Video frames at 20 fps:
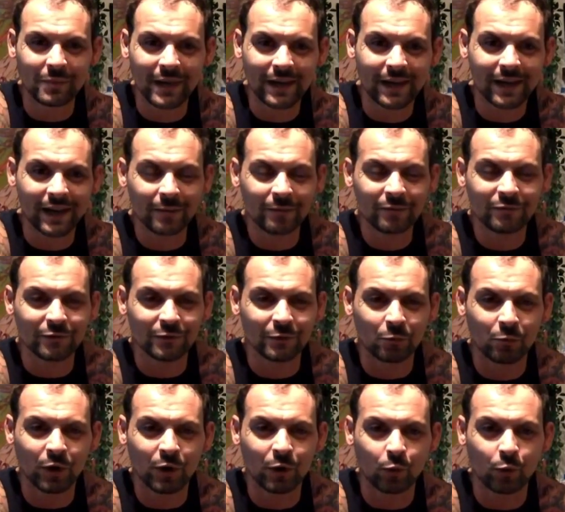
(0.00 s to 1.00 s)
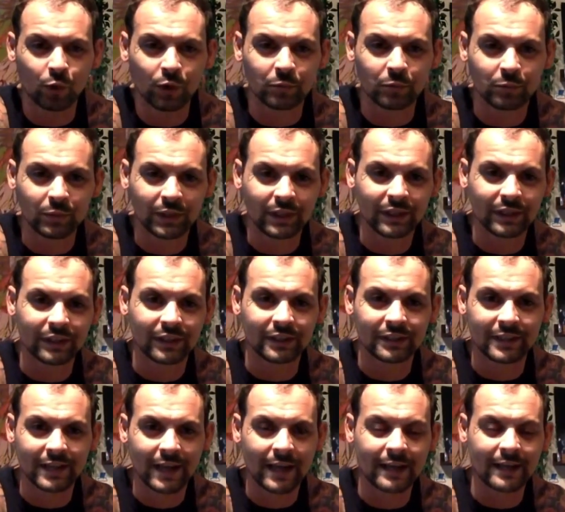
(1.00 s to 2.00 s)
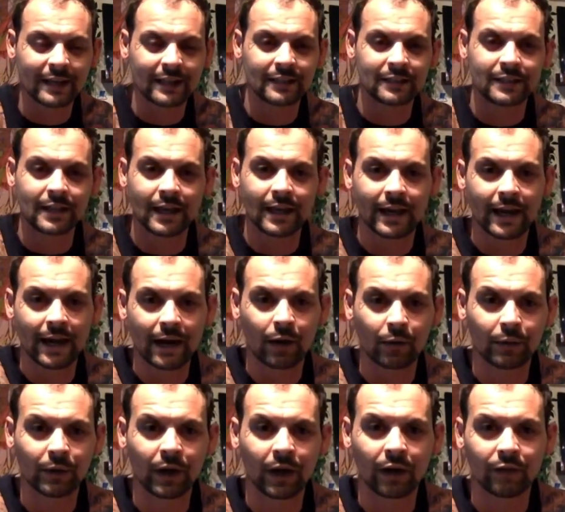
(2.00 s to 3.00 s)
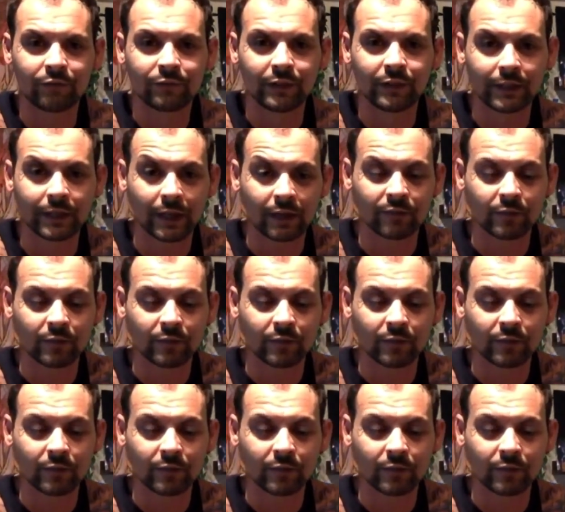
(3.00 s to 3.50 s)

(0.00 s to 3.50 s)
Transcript: make up for what would be the day in day out uh, filling